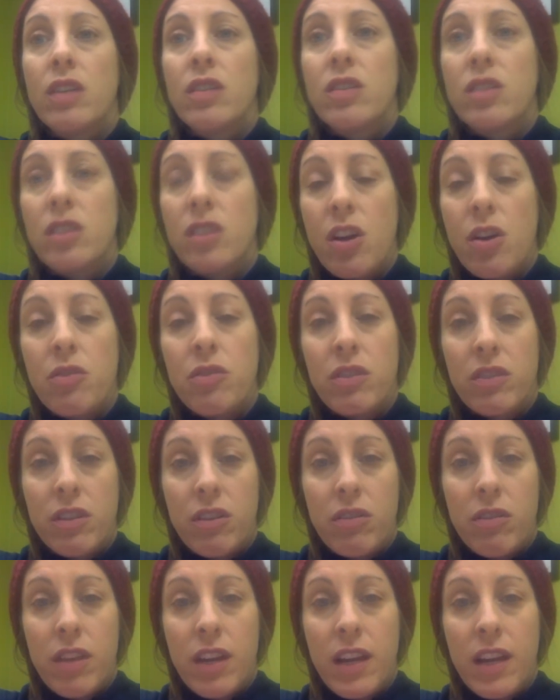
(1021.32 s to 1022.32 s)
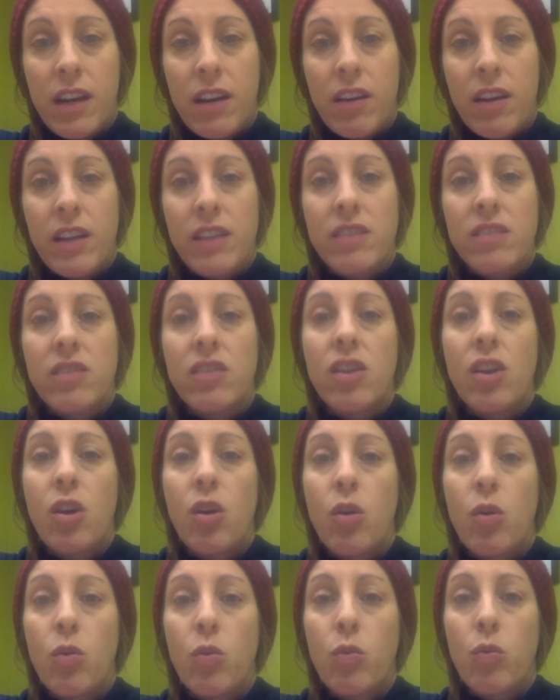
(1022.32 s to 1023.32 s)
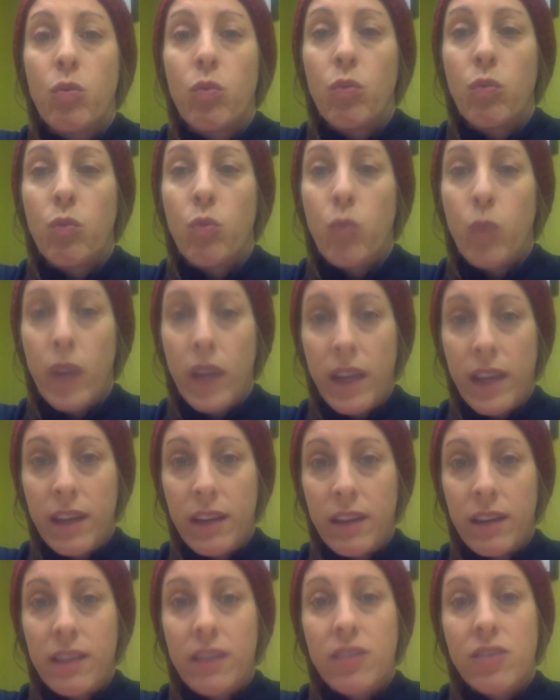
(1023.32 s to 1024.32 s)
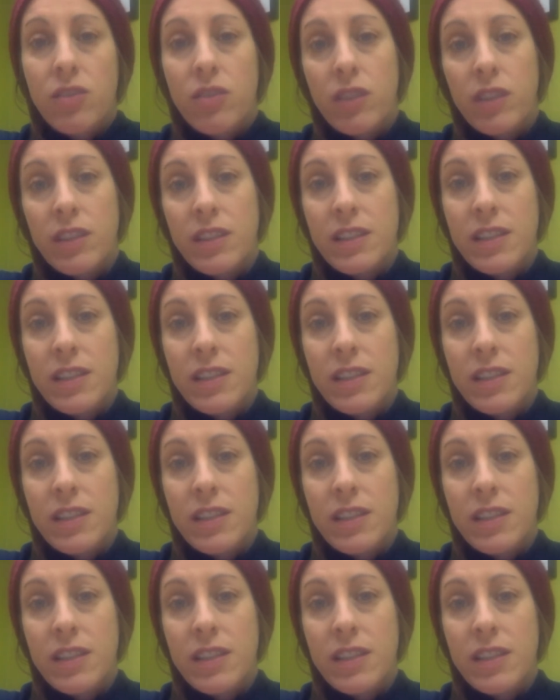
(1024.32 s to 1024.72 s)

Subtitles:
know that they're there and to know when during the